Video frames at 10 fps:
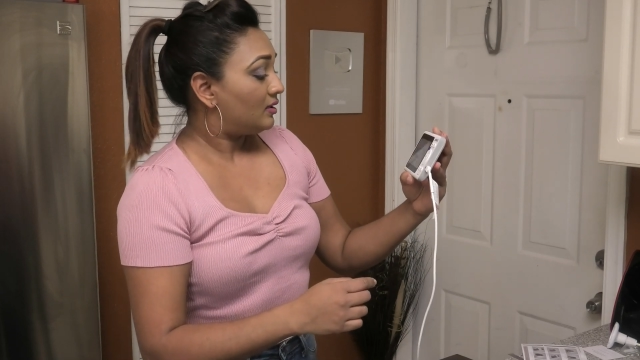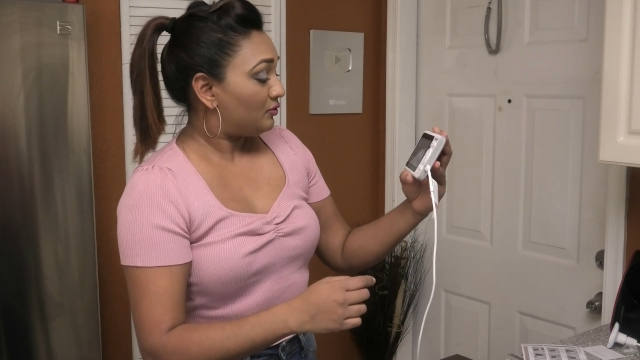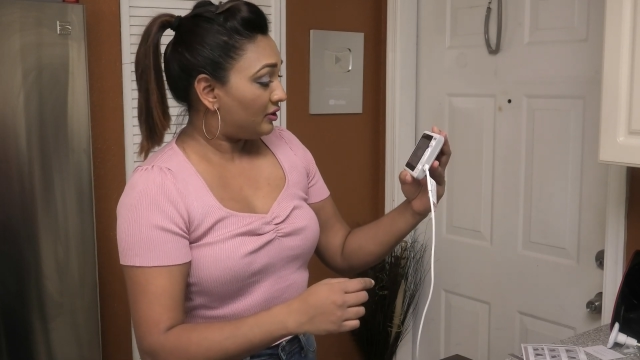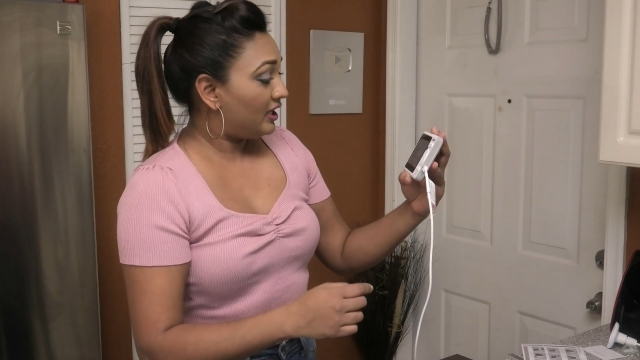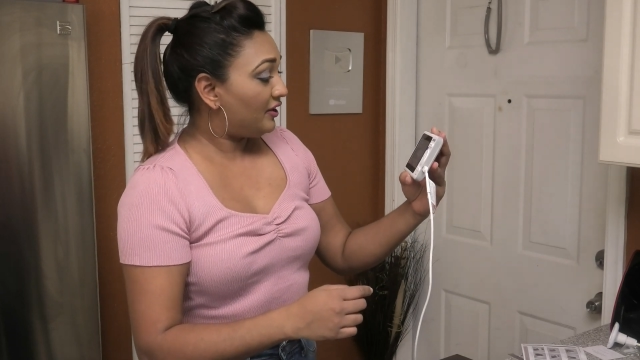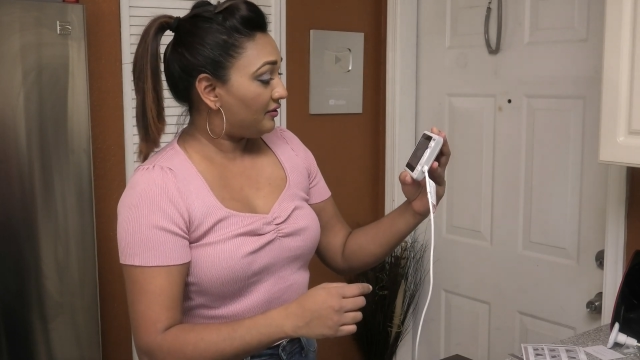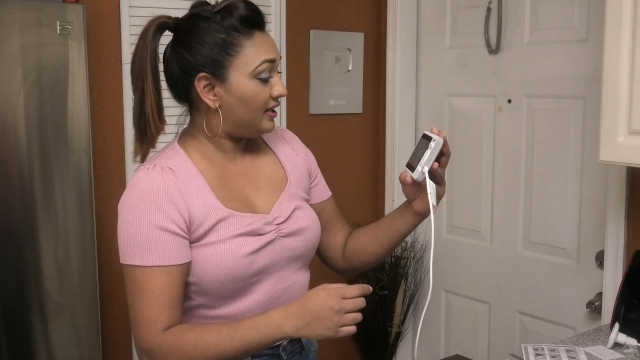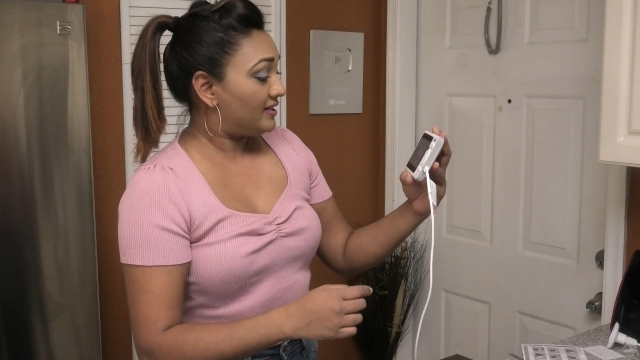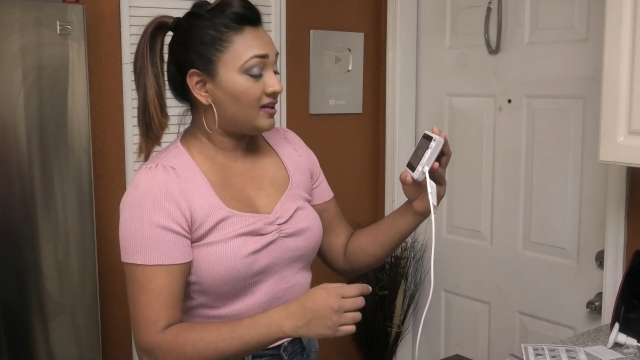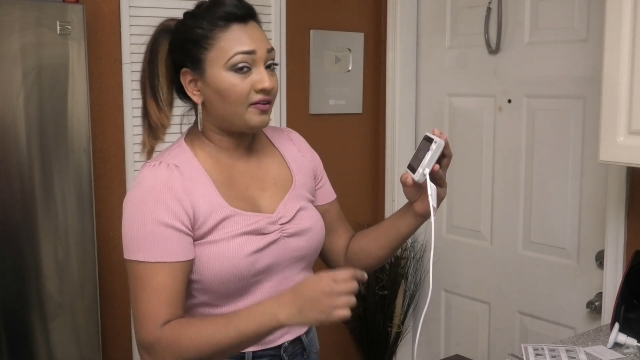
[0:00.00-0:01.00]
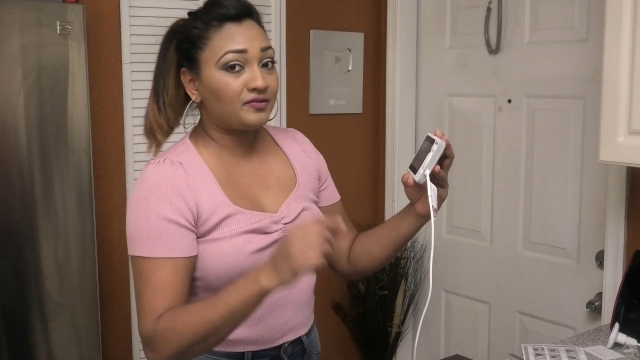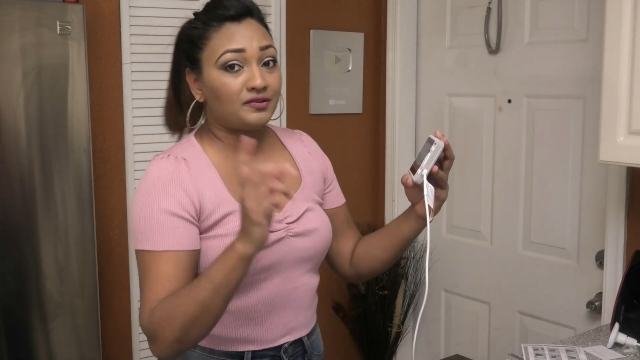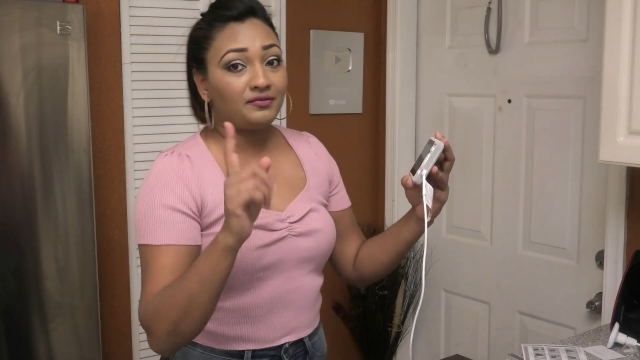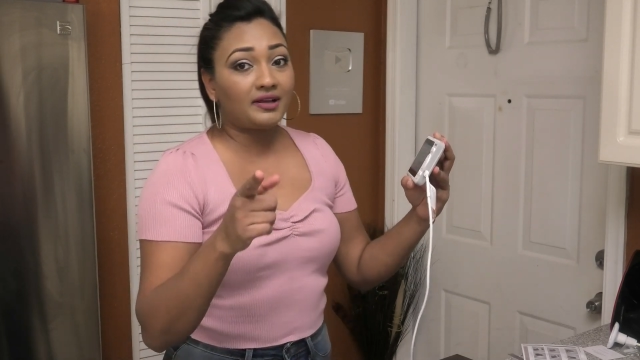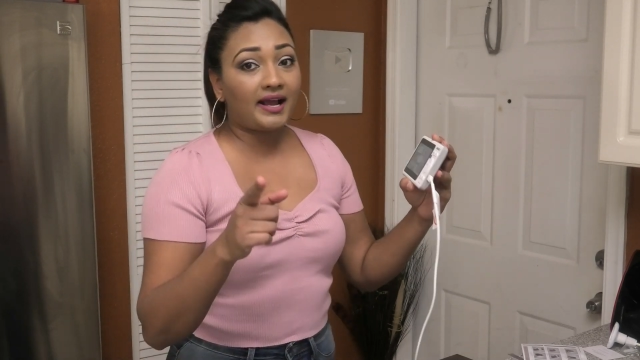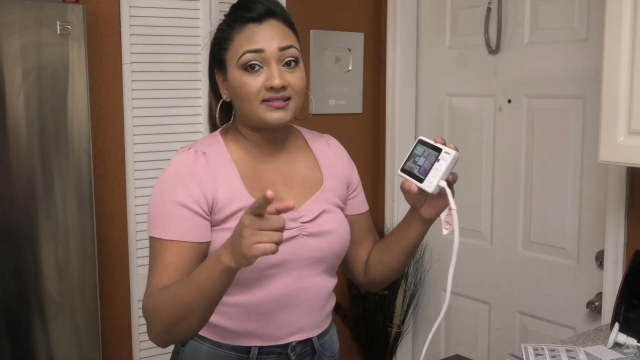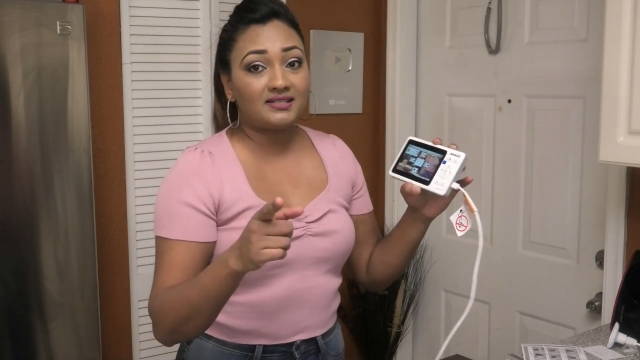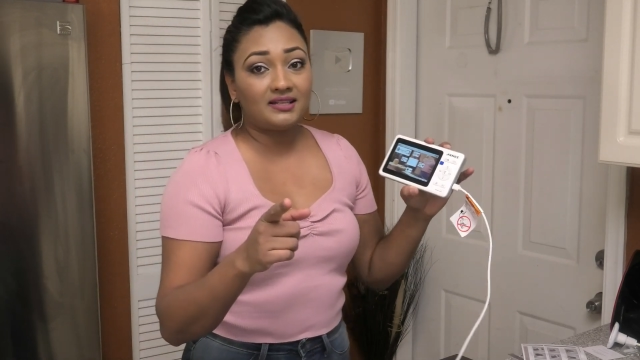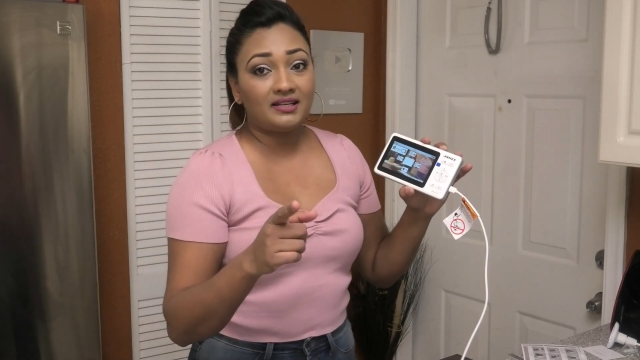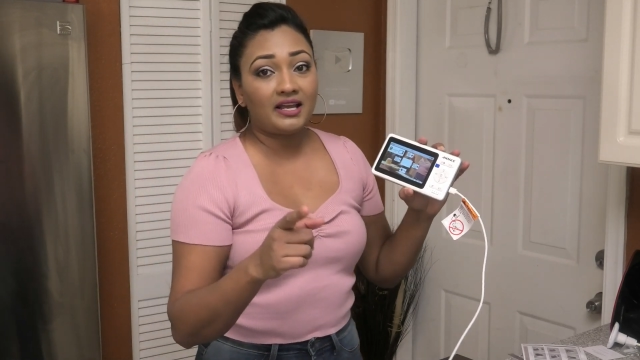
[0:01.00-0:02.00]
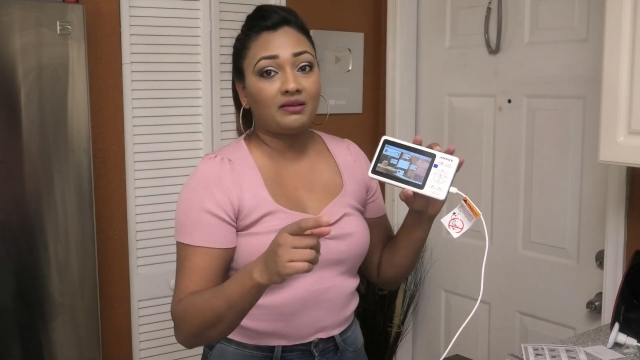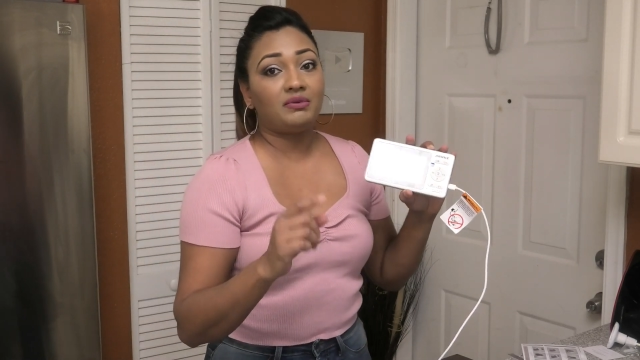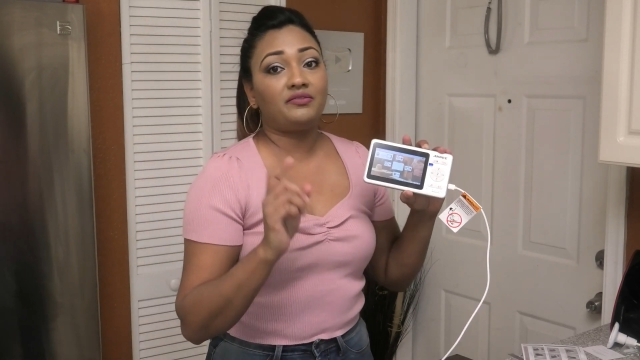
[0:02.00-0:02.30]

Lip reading: really tough. So if you guys didn't hear me,